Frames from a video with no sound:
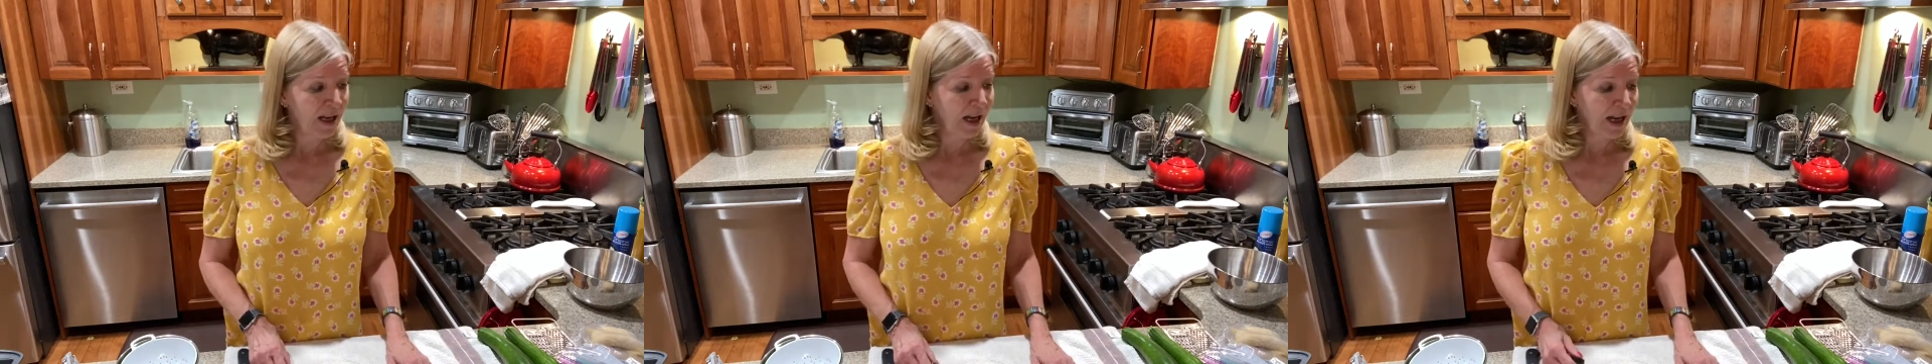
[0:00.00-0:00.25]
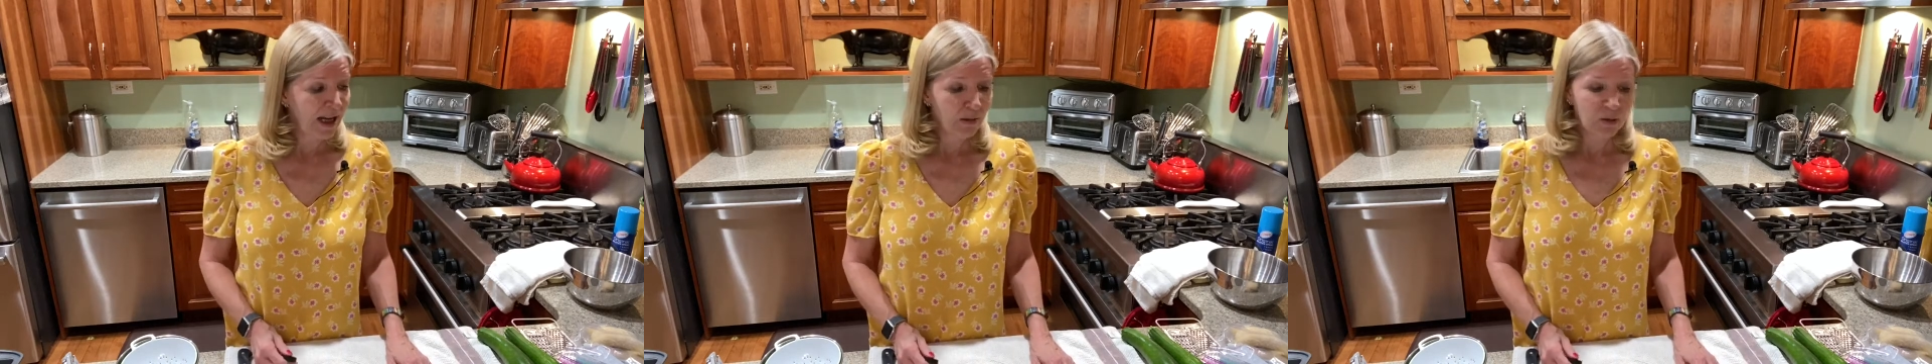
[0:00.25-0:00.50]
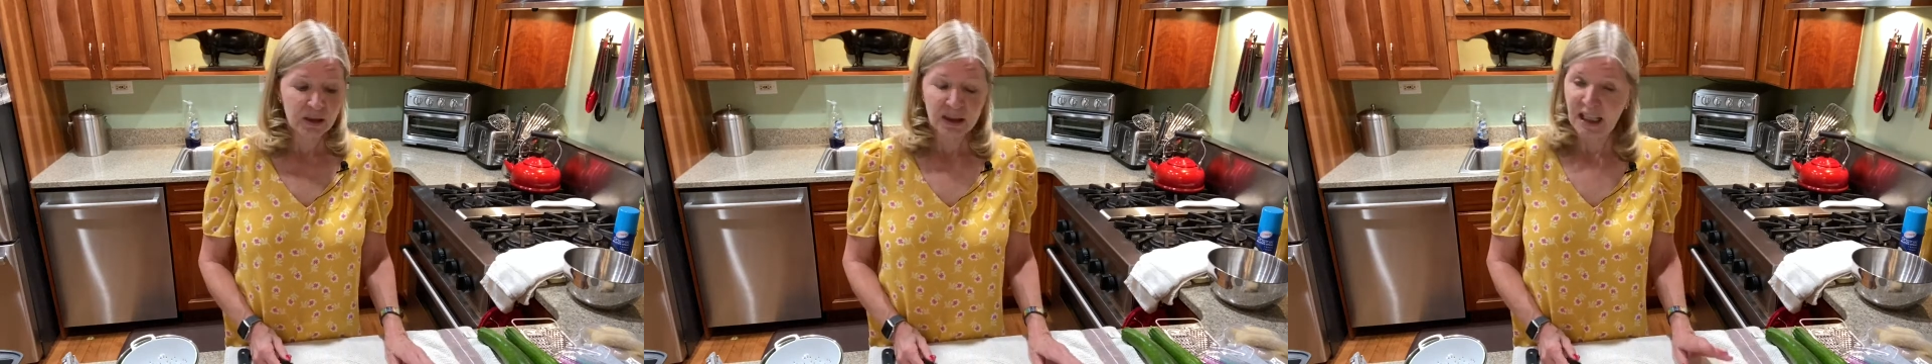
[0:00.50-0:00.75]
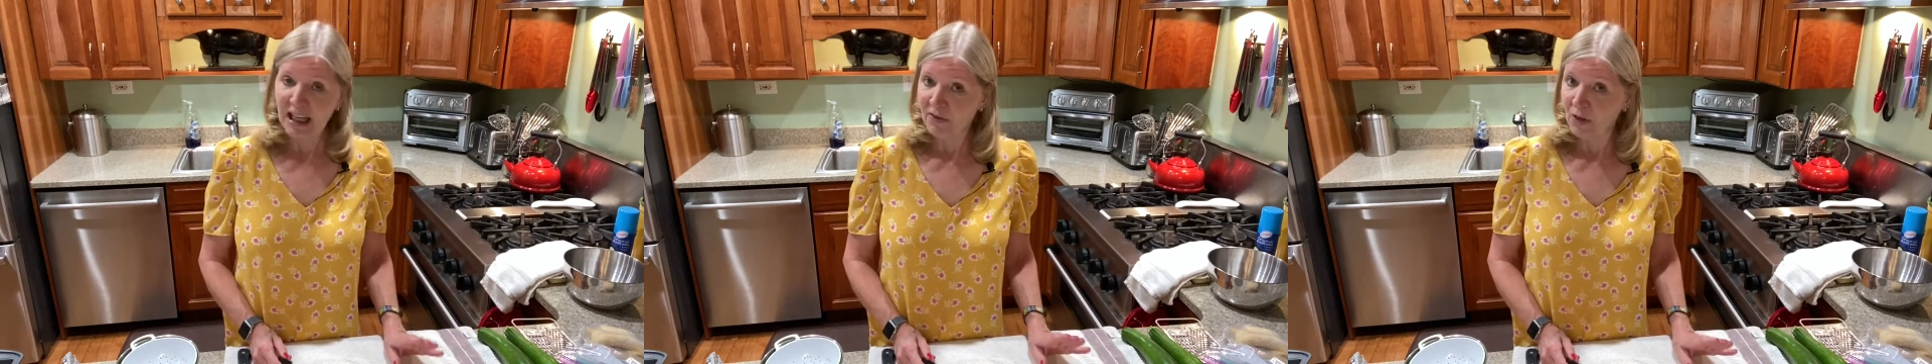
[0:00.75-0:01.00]
I will
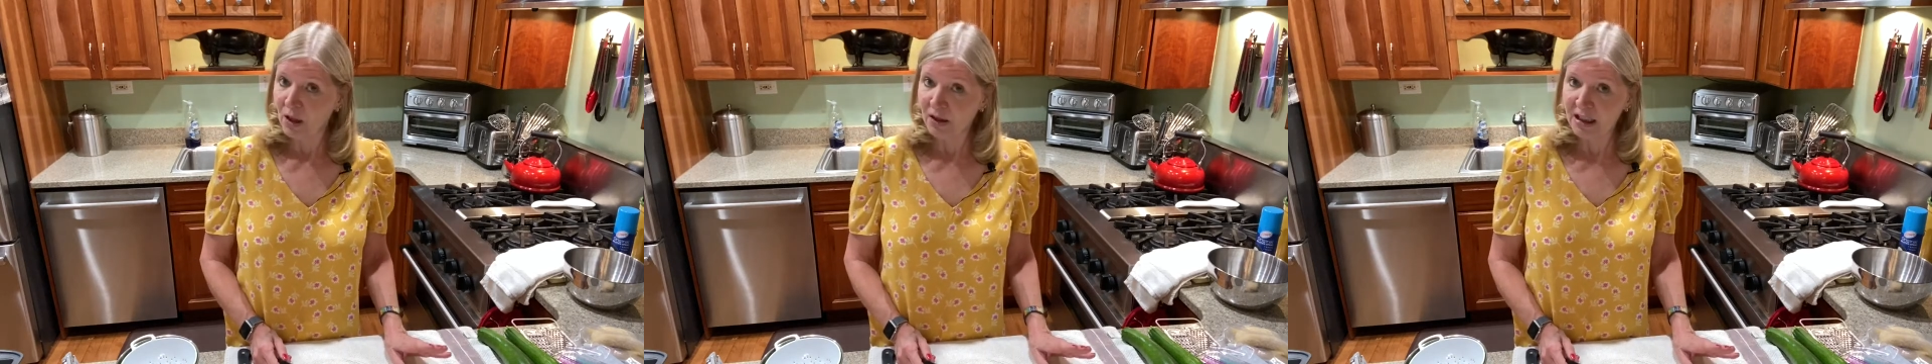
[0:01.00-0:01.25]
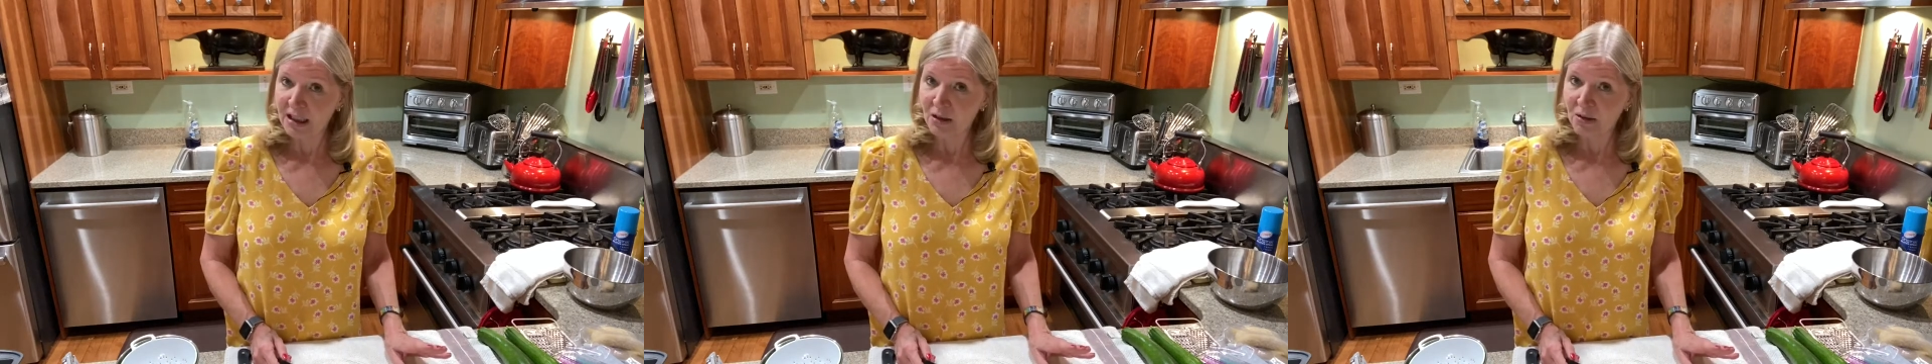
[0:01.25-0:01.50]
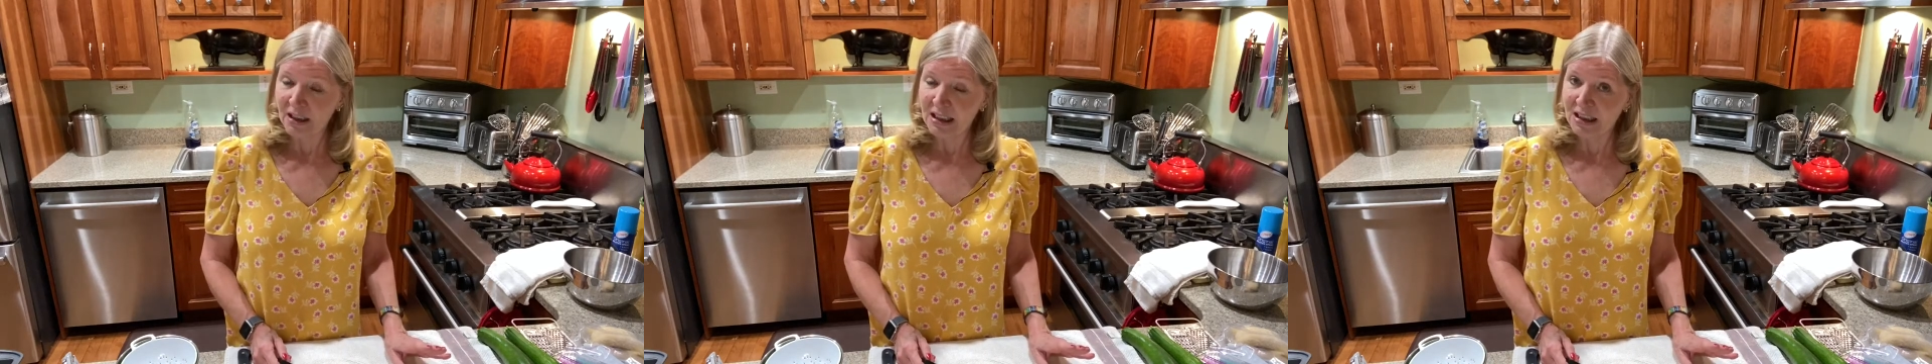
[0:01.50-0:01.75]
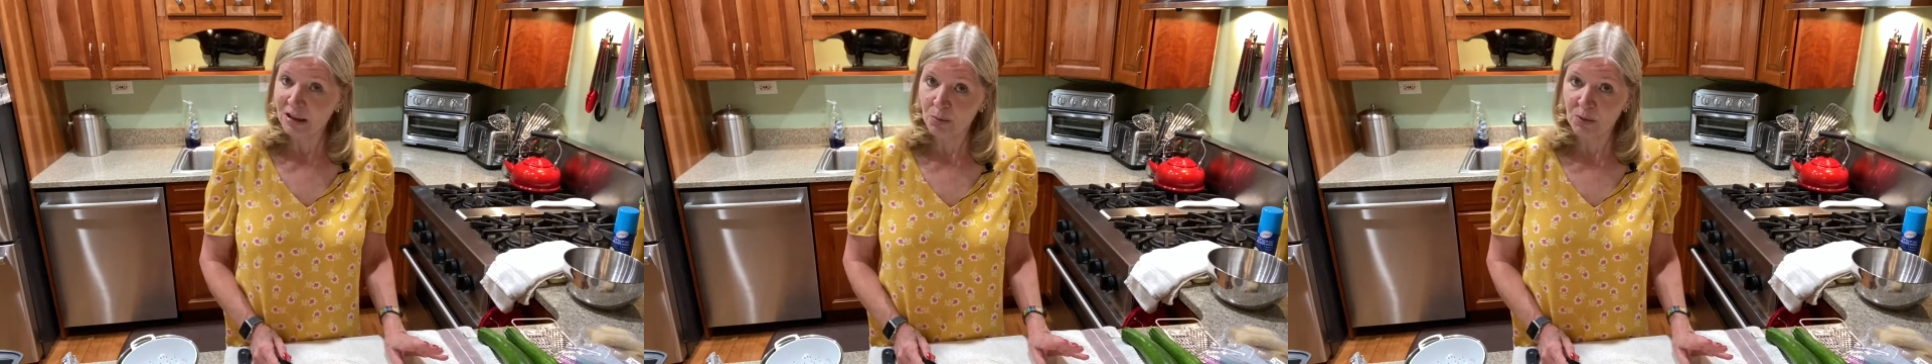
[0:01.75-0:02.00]
have all the
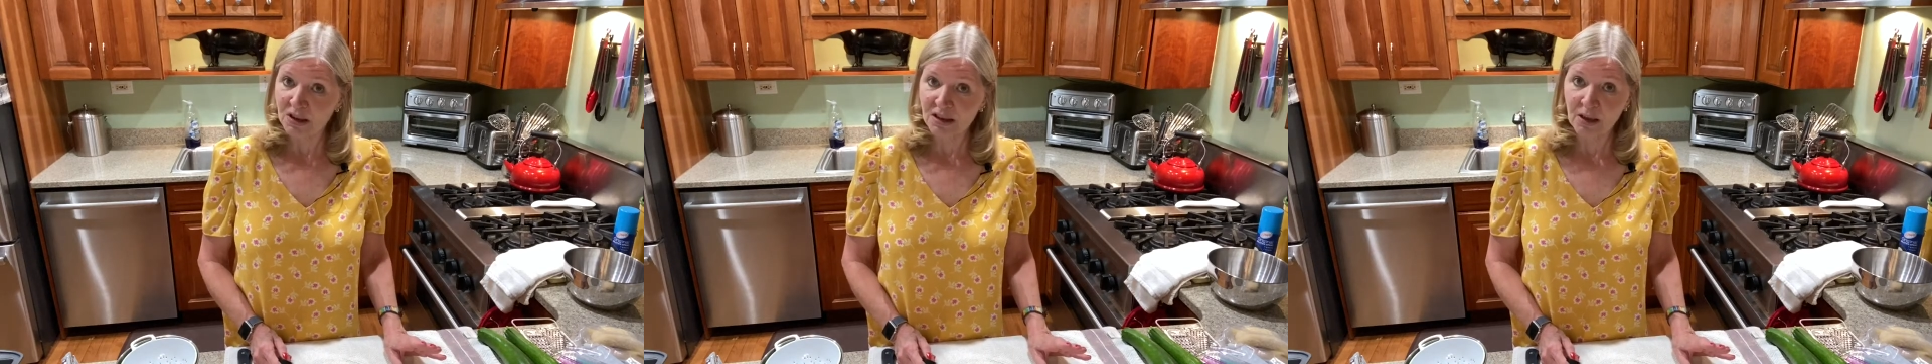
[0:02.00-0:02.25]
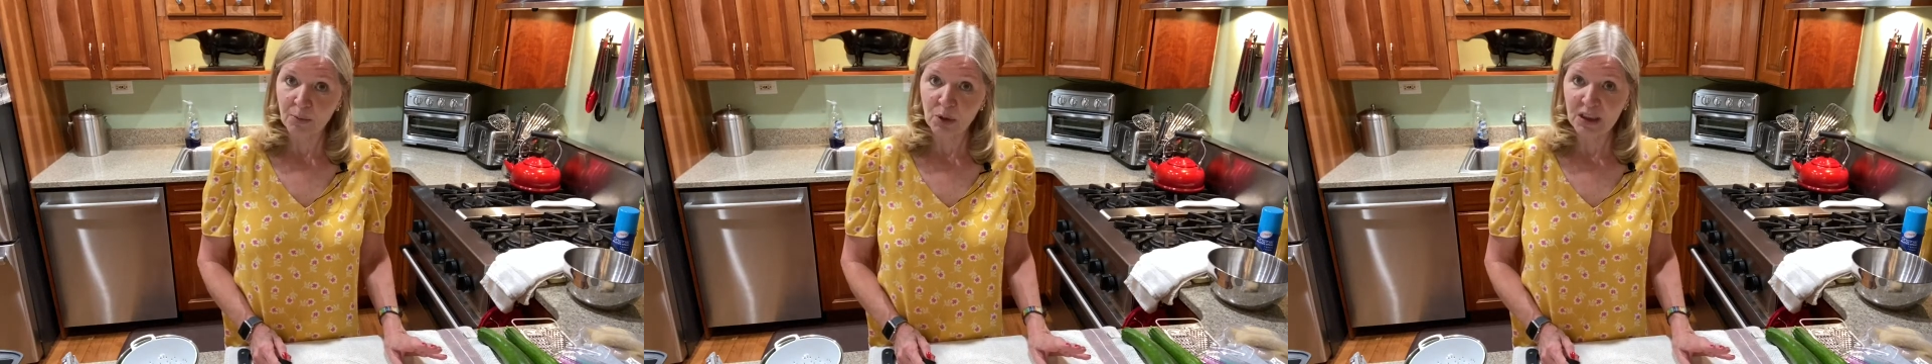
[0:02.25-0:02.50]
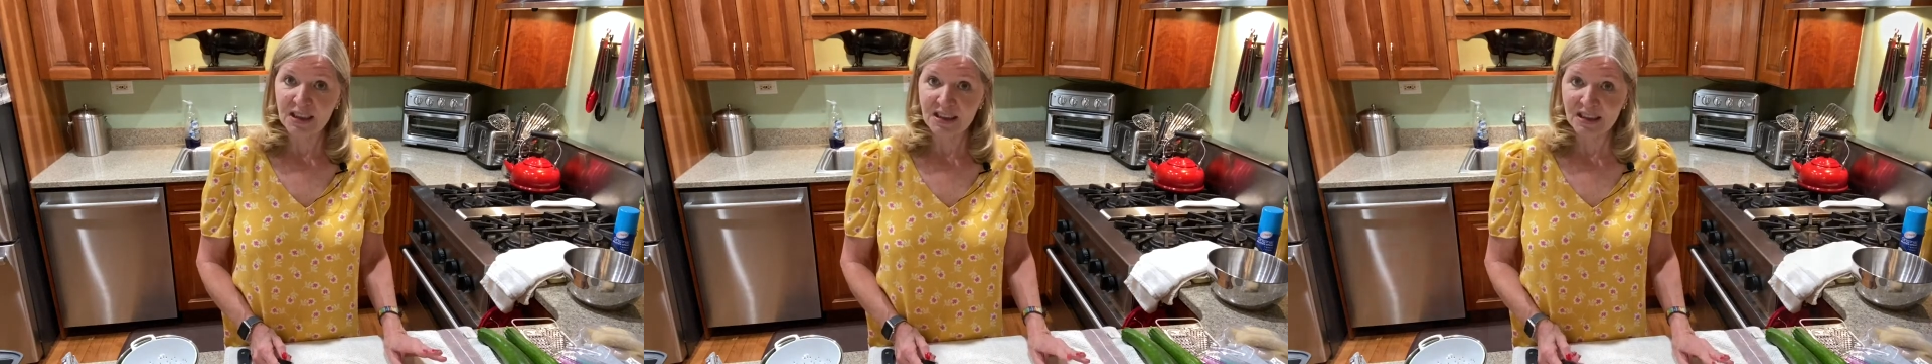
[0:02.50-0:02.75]
ingredients and we'll start putting this